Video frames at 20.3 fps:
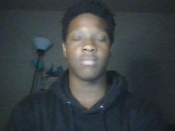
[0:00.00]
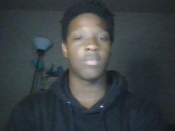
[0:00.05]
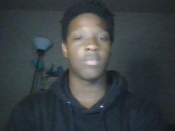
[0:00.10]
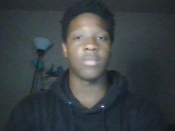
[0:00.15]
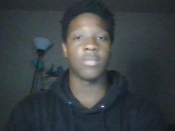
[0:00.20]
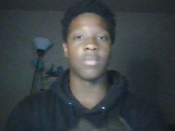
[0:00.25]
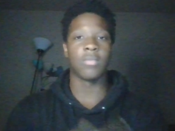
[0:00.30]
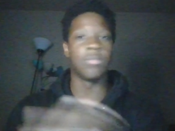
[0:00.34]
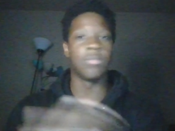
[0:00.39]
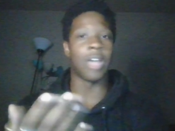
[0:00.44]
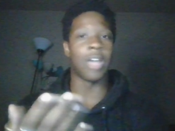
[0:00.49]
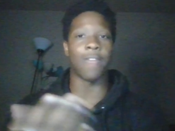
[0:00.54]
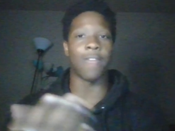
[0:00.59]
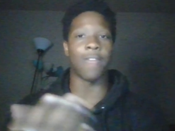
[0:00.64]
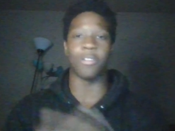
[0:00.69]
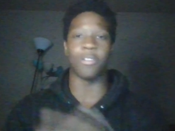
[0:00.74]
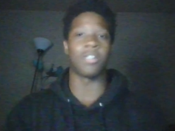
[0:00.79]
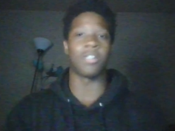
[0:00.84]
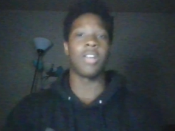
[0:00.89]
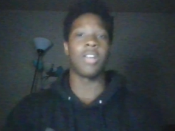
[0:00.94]

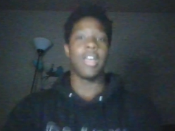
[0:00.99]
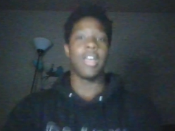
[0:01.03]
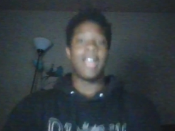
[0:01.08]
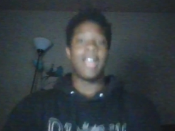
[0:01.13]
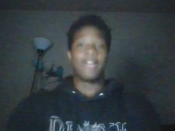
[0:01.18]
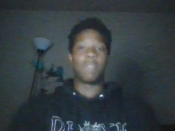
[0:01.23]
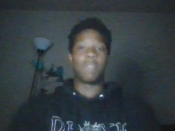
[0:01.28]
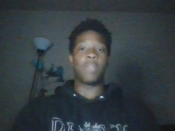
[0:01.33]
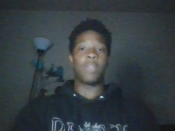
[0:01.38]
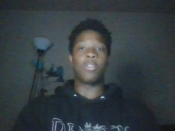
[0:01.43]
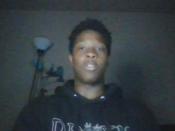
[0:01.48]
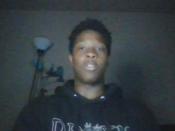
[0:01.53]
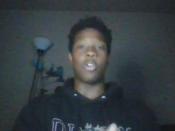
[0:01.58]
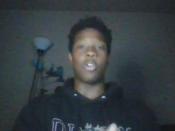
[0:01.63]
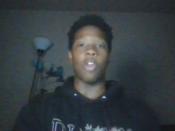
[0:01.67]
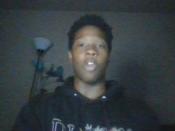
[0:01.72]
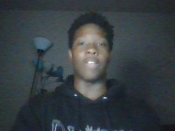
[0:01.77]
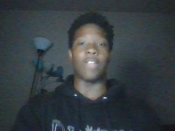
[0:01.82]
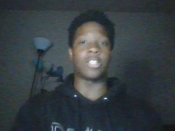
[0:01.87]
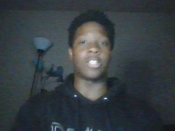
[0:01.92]
Never. People
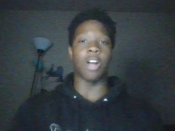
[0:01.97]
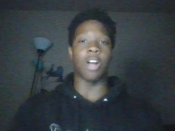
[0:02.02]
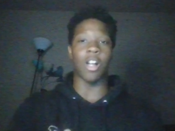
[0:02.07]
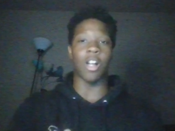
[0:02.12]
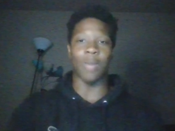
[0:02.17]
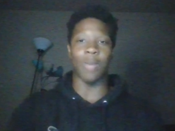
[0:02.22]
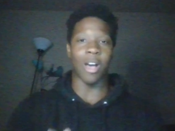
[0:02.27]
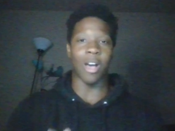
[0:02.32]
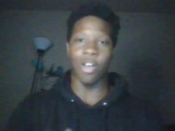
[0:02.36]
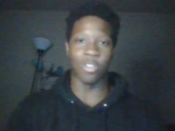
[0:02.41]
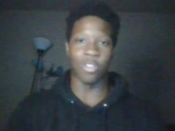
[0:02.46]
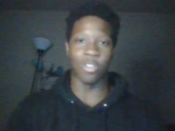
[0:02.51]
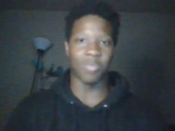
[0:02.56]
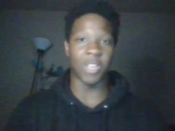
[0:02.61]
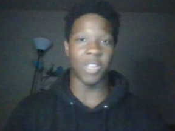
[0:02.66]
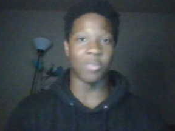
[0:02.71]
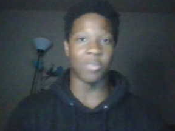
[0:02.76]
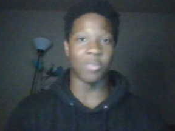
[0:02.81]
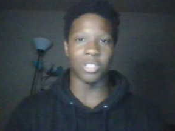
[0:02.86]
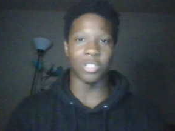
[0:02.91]
don't even talk about other
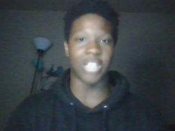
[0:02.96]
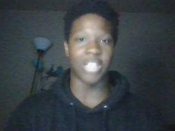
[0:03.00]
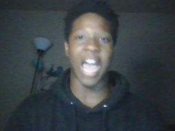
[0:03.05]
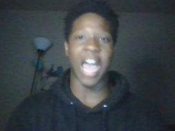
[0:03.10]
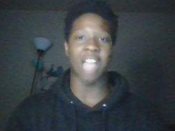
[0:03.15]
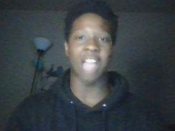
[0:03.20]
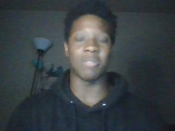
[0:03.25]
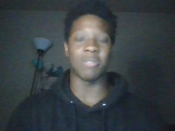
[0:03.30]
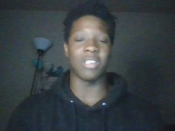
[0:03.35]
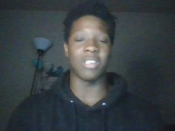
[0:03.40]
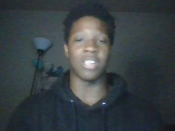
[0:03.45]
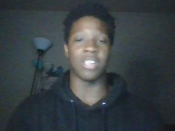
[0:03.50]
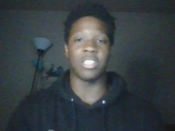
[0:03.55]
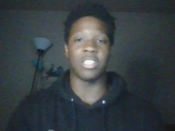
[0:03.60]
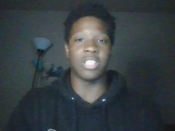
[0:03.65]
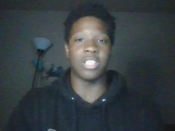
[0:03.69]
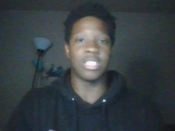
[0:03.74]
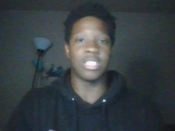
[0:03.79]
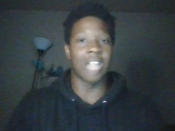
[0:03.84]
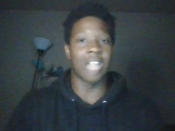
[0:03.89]
people's dads because
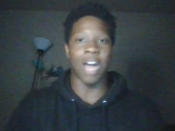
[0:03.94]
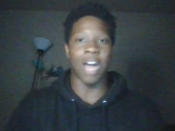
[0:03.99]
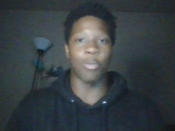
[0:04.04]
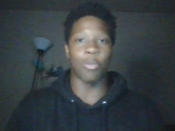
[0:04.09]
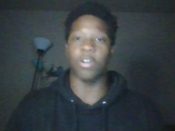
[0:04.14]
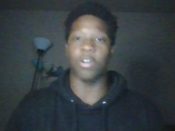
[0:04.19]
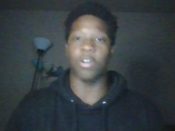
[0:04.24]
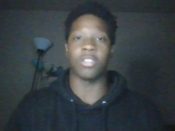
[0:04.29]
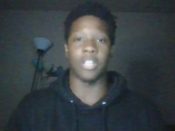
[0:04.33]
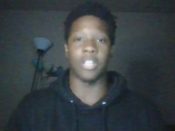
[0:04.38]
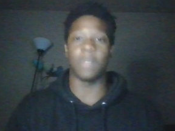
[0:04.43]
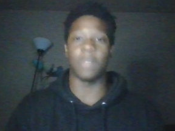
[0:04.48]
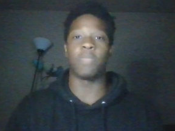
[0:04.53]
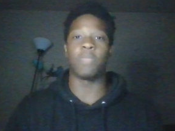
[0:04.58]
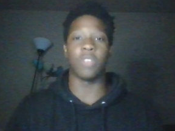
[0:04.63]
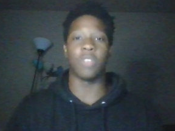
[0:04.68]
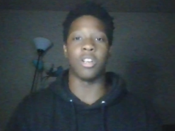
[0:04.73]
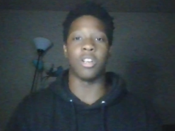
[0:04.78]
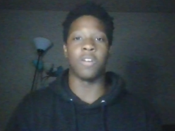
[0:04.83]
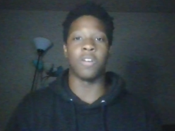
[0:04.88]
it's just not worth it,
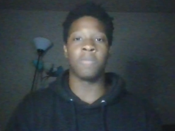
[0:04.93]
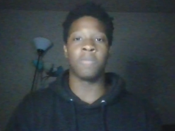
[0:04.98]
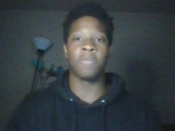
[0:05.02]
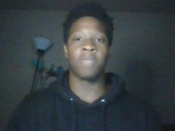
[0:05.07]
you know?